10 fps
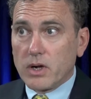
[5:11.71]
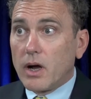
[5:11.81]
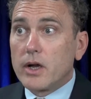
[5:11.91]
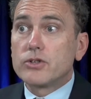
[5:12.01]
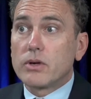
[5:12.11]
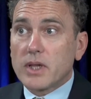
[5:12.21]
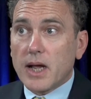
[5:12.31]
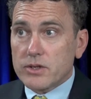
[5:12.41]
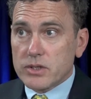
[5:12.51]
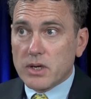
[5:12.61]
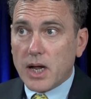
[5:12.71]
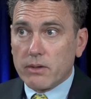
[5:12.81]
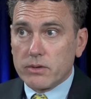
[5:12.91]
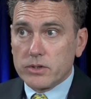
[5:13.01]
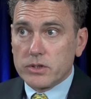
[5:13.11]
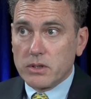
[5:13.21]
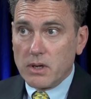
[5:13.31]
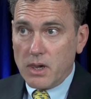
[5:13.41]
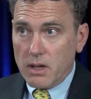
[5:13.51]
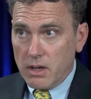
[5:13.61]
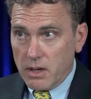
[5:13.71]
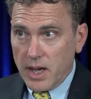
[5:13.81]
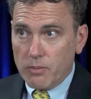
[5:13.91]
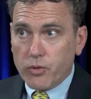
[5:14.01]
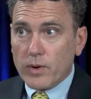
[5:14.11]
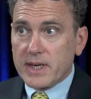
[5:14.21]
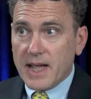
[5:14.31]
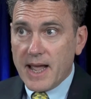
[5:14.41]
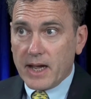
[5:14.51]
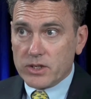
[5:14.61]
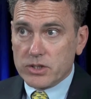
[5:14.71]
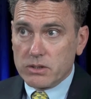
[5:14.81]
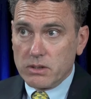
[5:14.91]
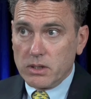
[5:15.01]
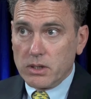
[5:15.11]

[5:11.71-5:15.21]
$100,000 at point X,